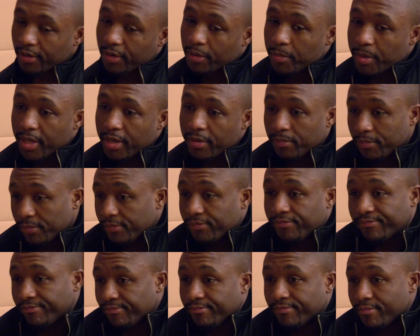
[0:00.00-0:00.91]
I mean,
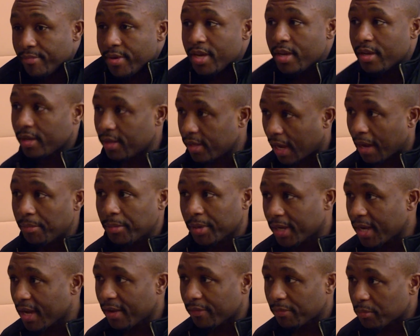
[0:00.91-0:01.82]
me, I'm a
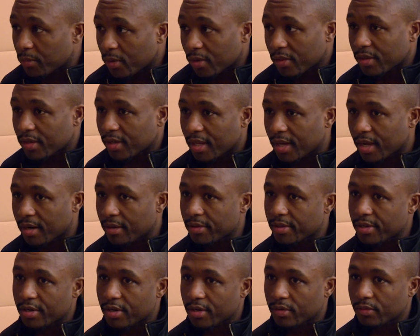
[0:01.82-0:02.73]
guy from North Carolina.
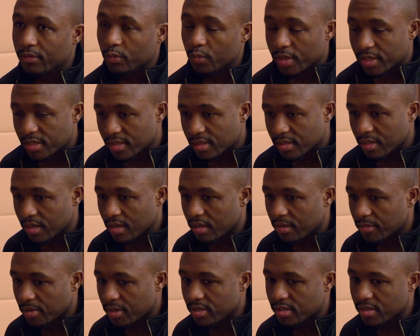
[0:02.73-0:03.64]
You know, Winston
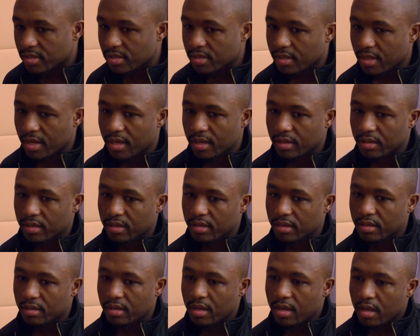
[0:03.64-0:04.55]
Salem, and it's just like.
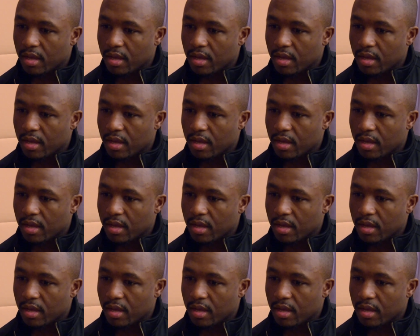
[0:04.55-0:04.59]
Uh,